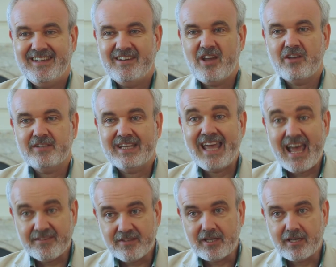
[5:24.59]
not a
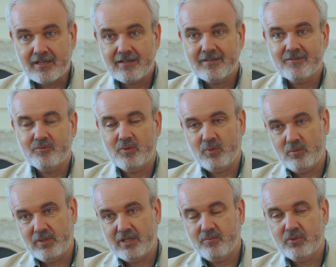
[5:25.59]
Catholic
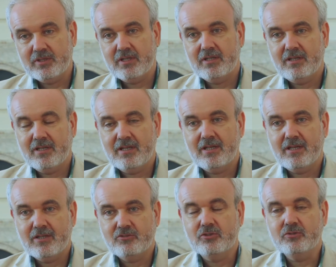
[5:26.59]
republic, but
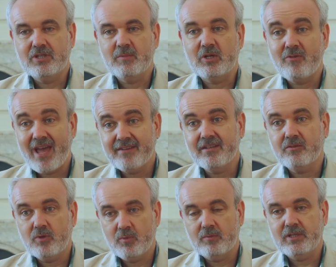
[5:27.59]
a true democratic
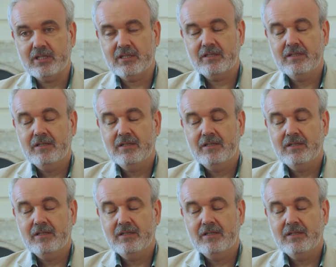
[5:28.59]
republic.